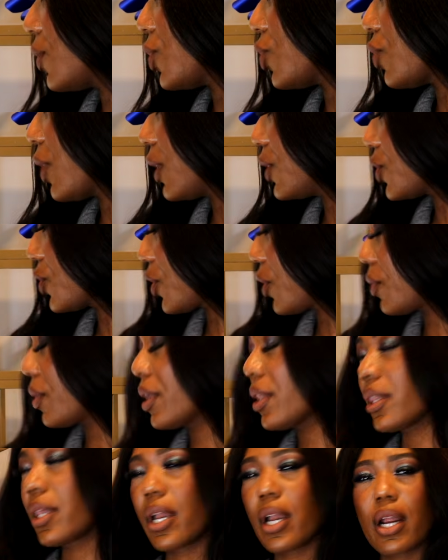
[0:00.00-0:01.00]
a trench coat
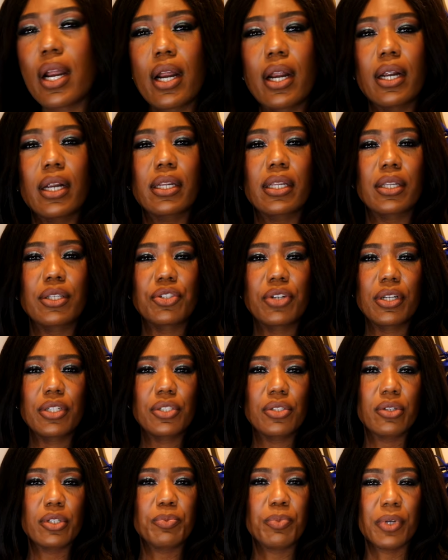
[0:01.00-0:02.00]
in there. The
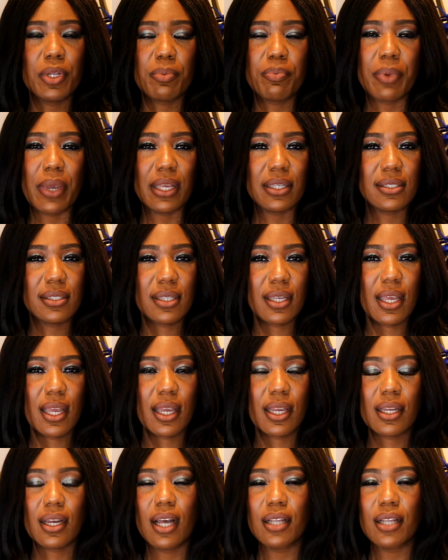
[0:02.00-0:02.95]
trench looks pretty basic